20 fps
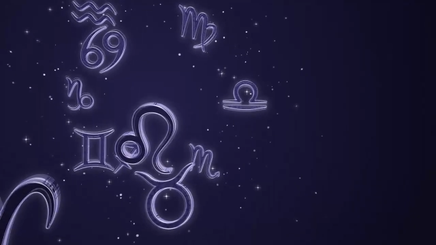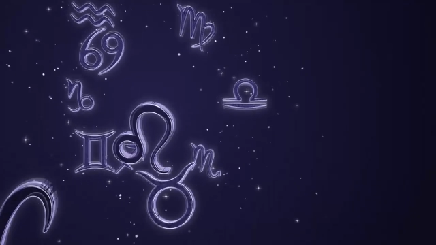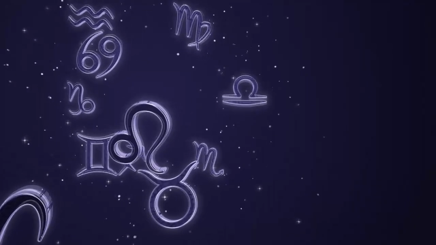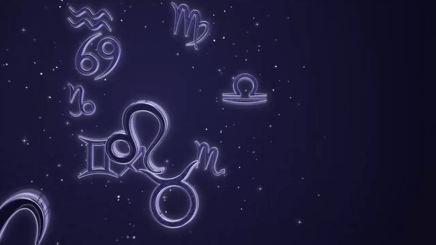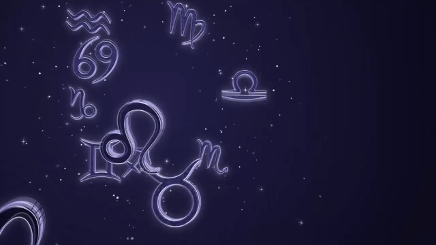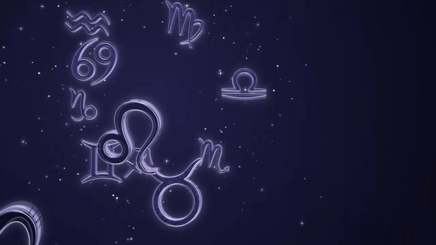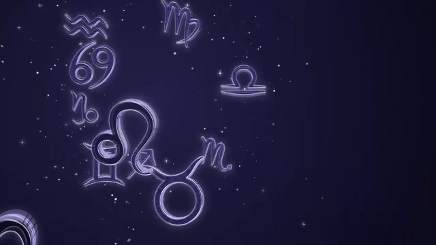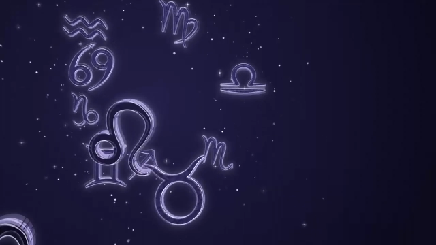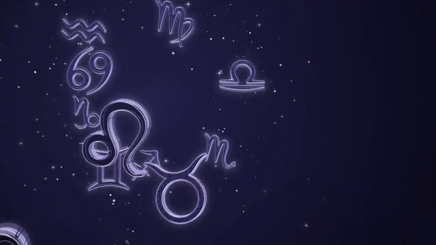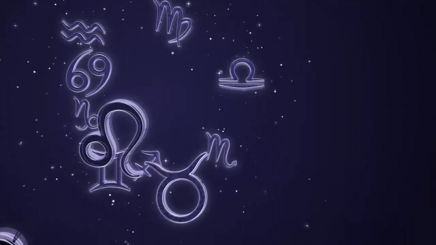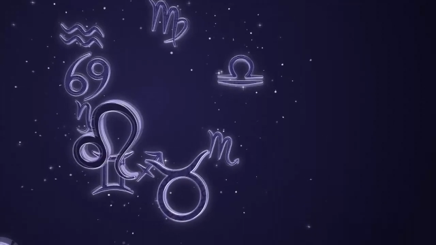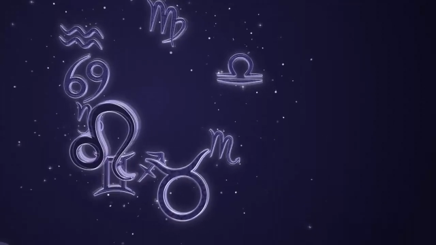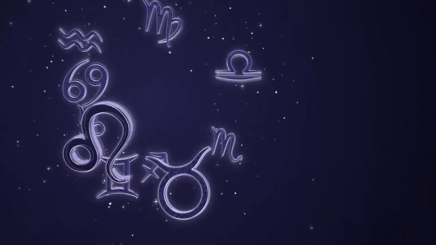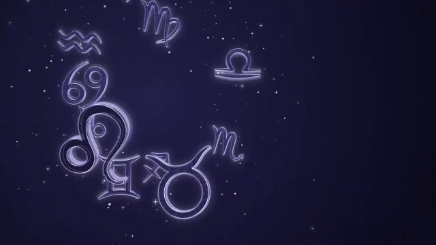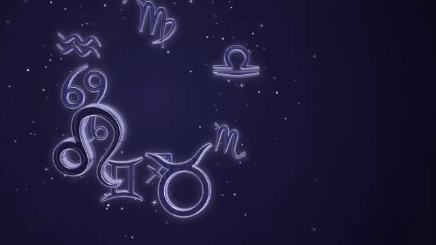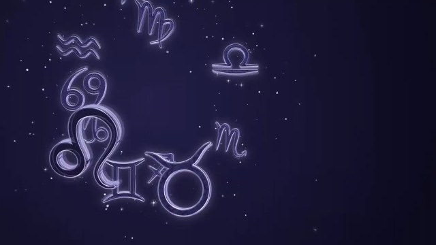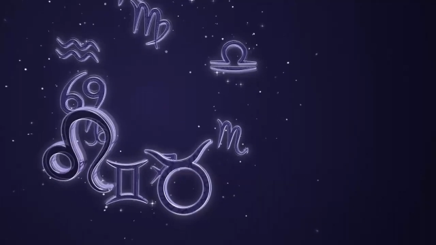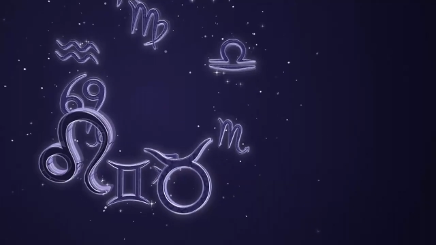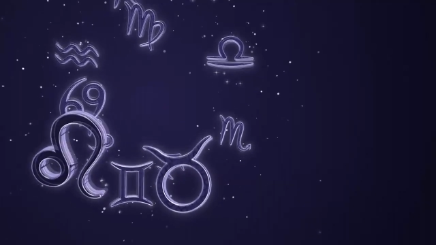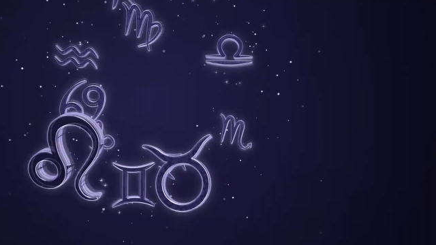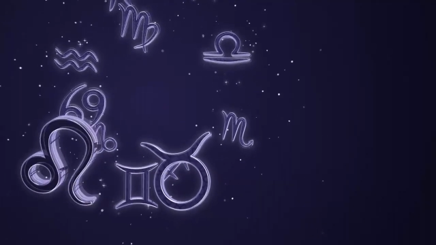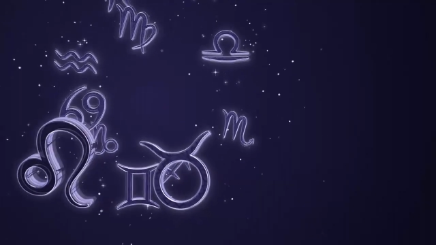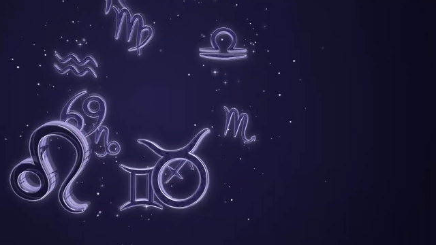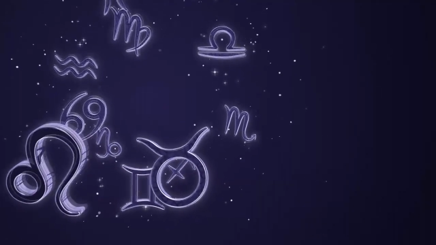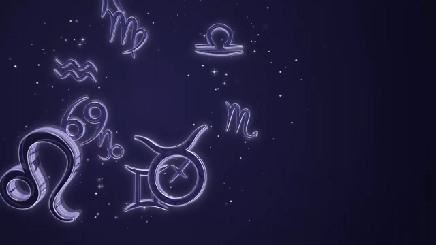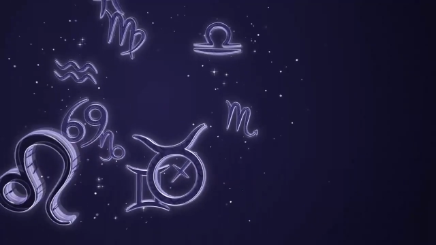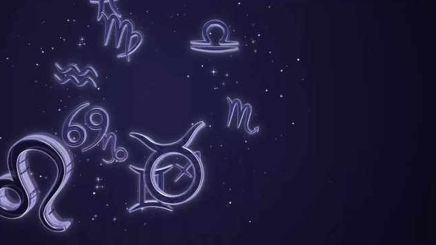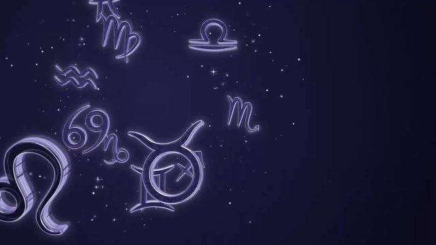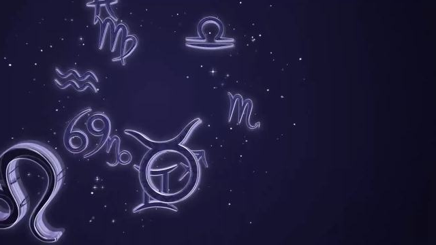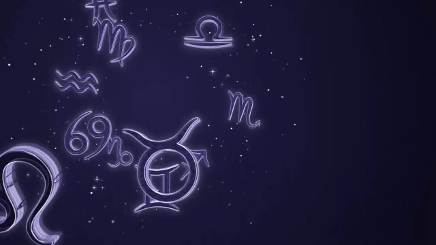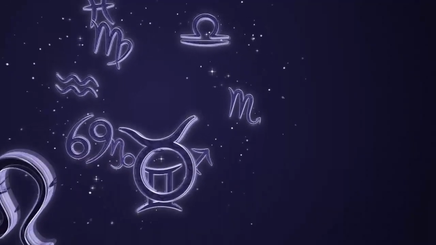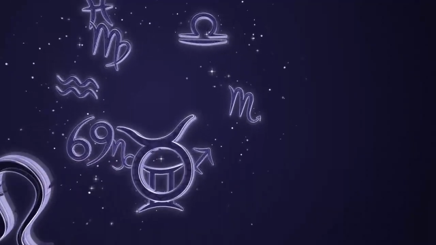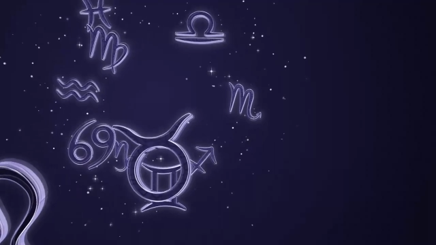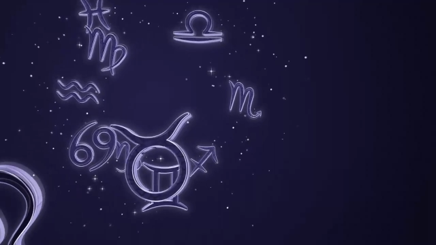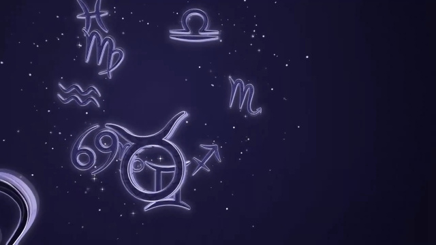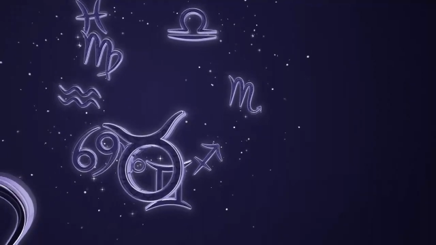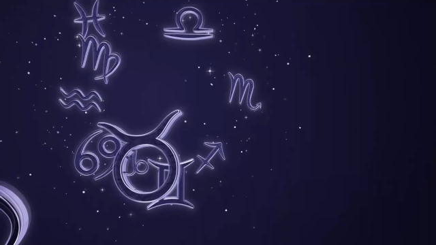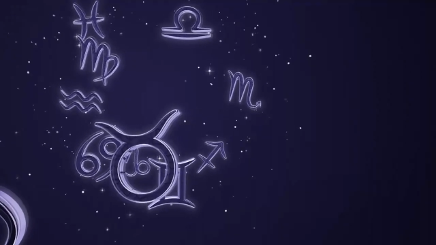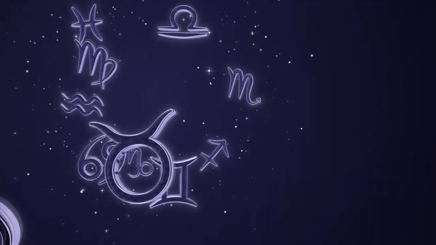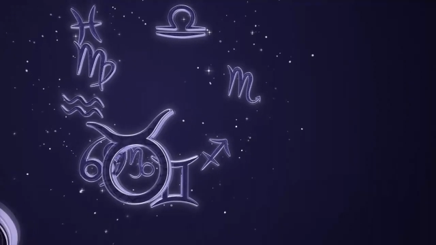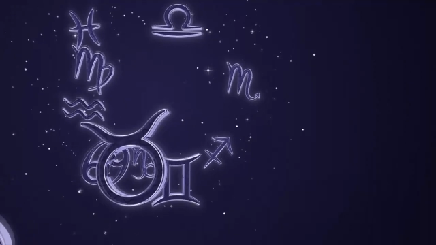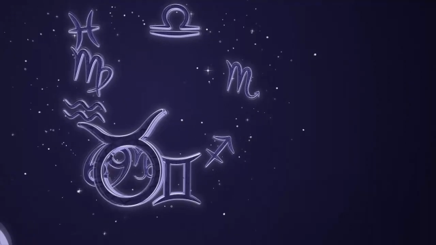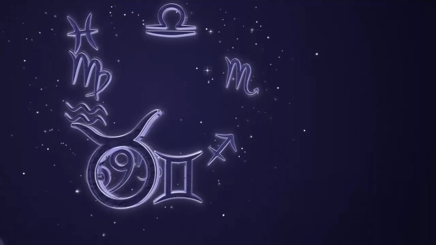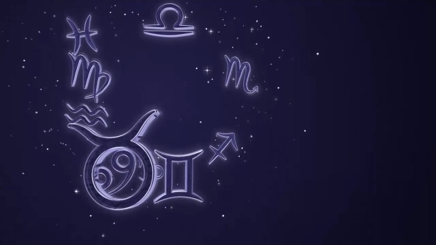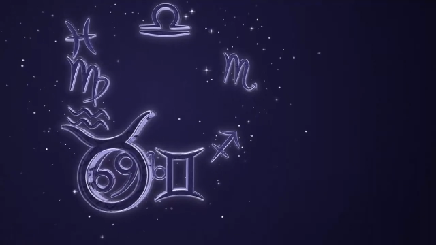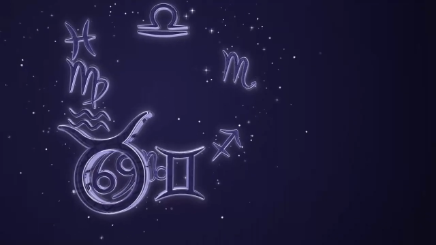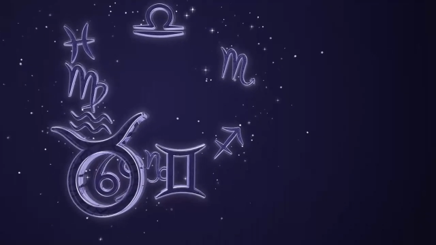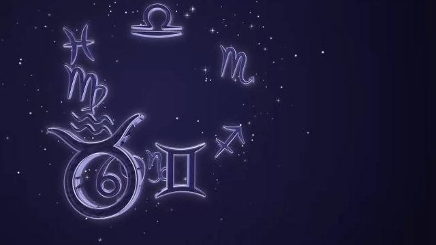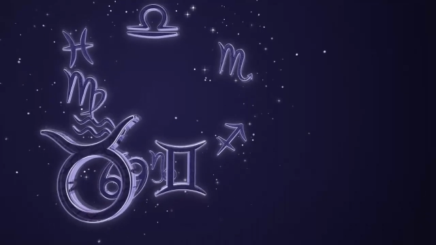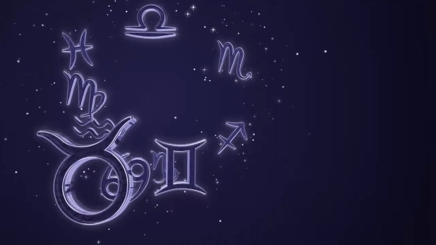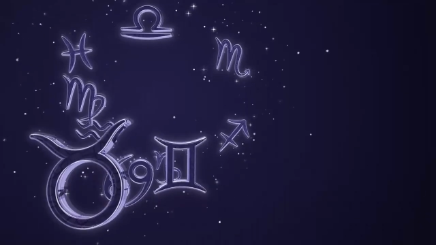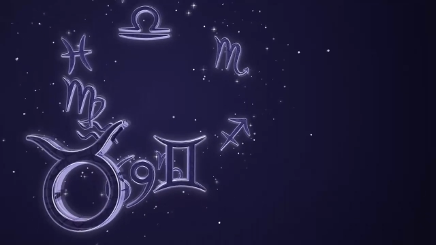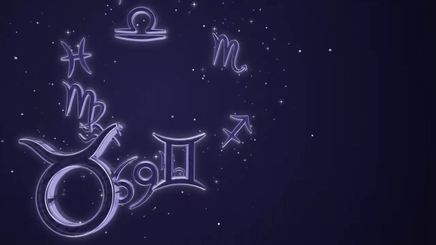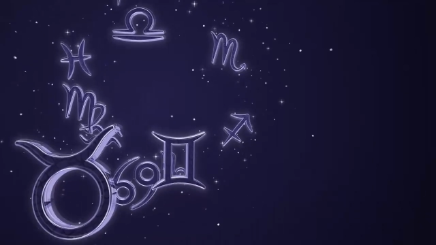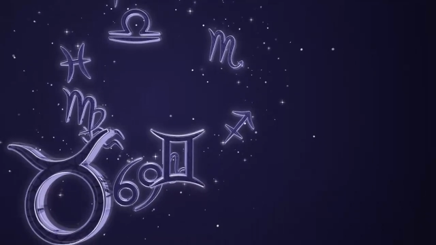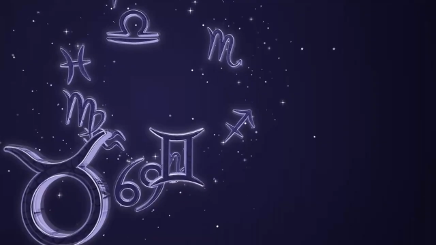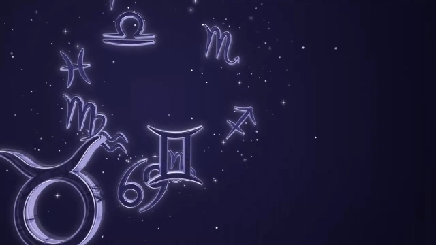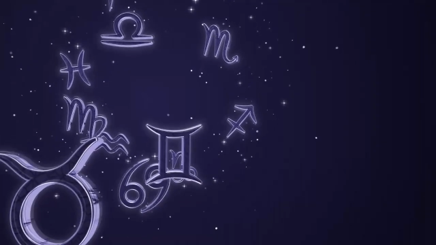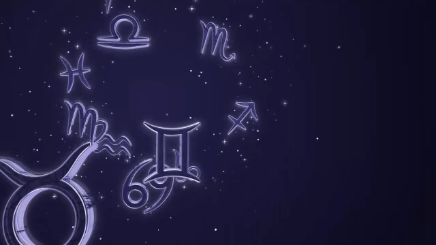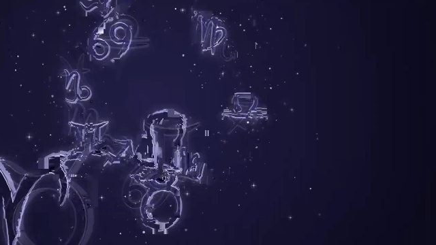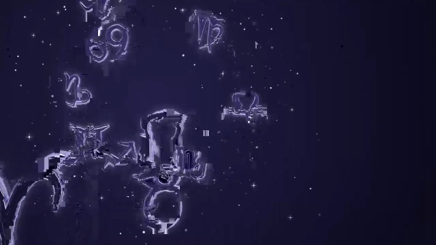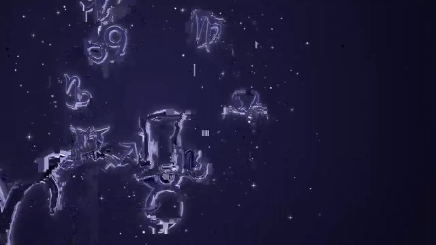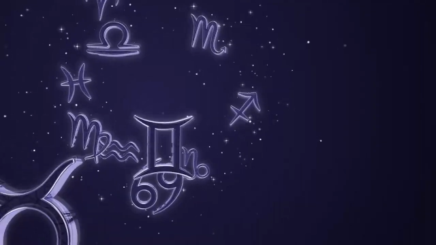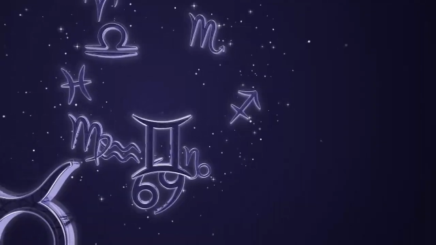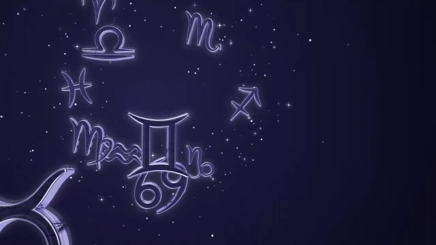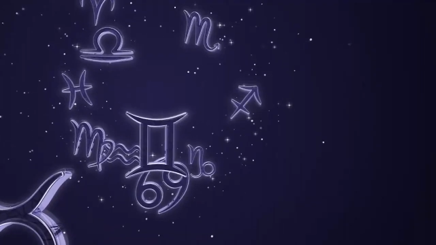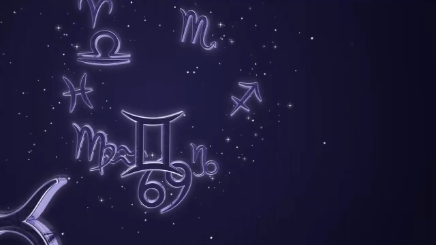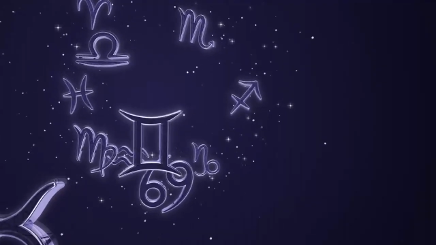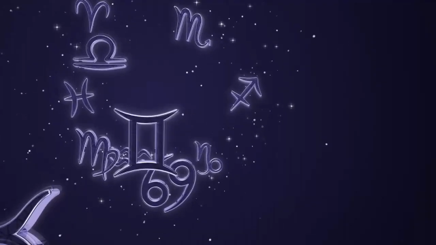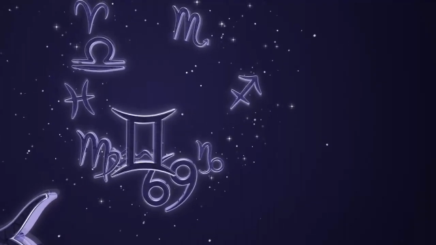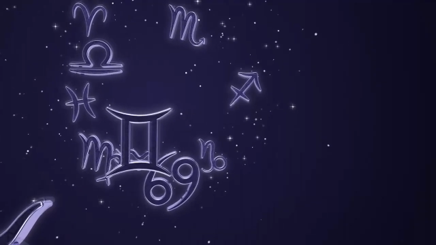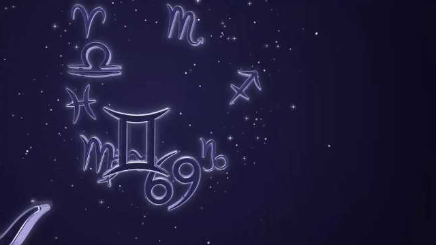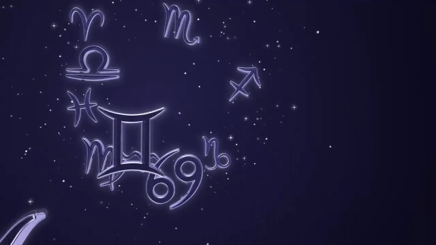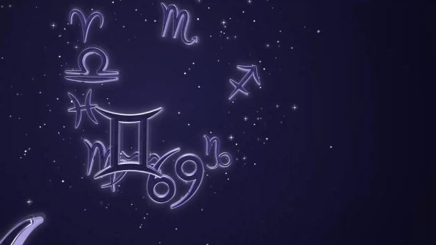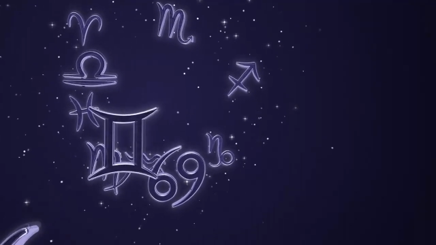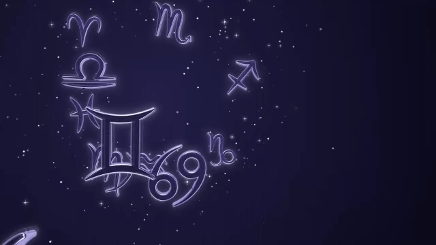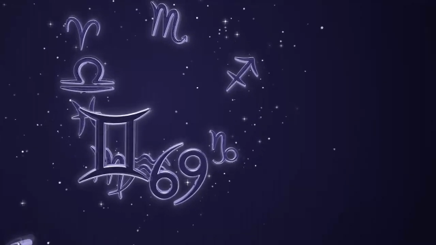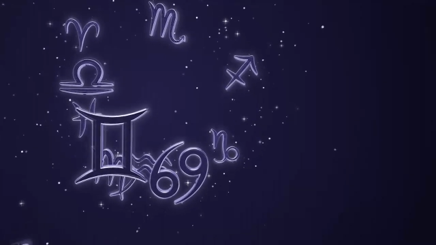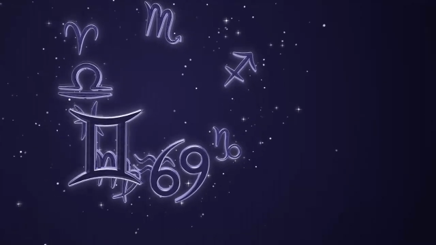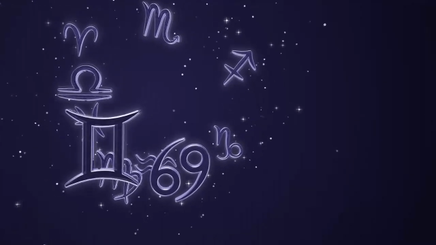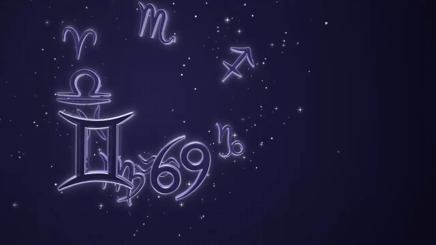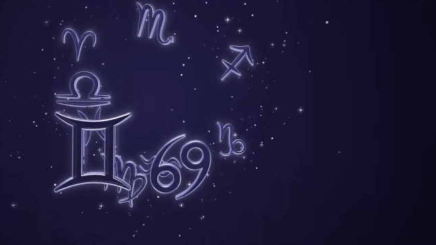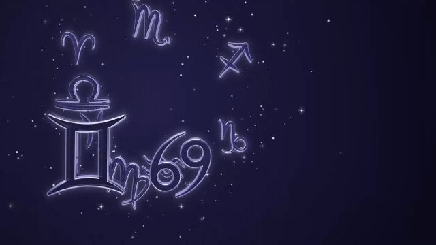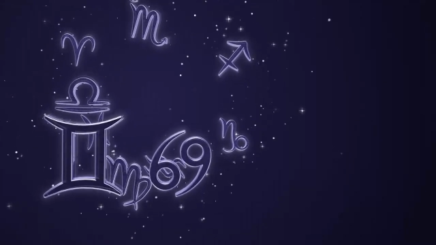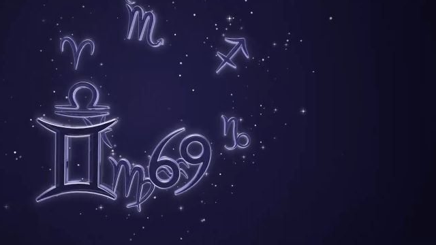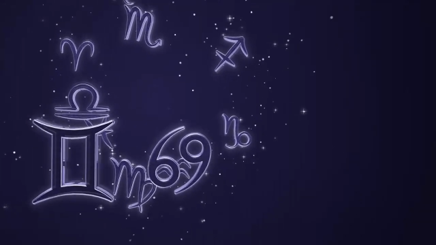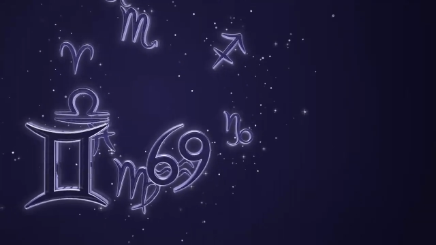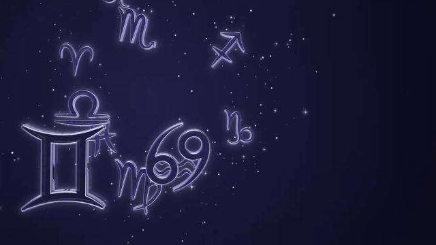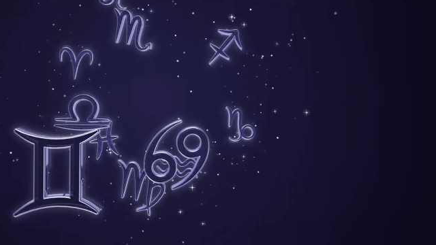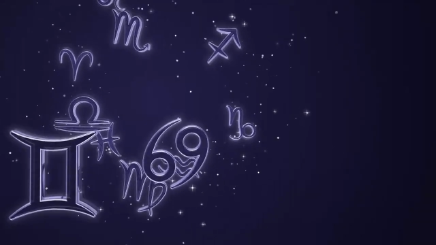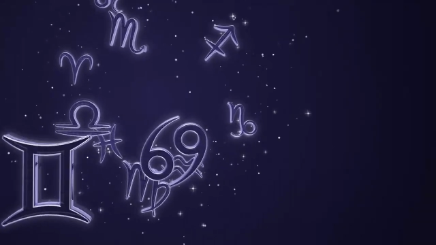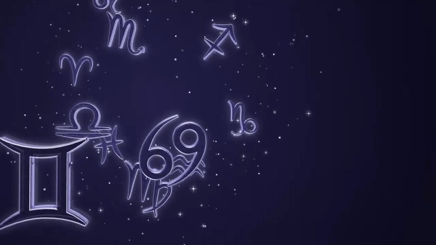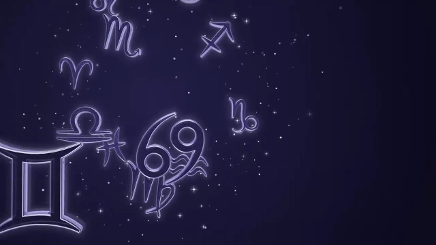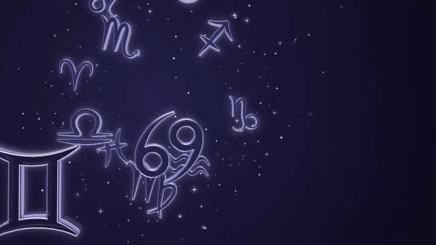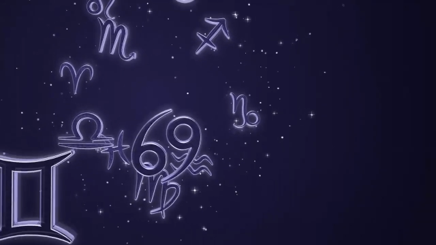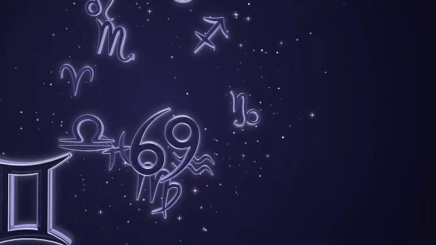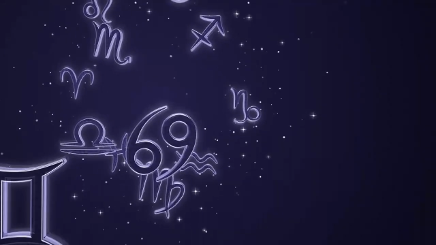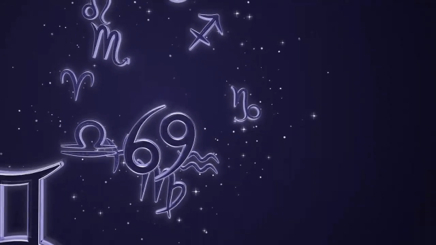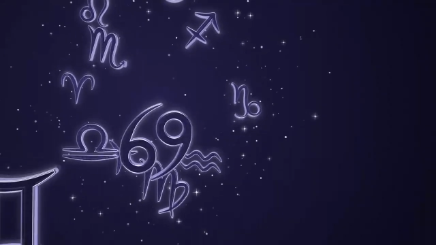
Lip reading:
[unreadable: no face in view]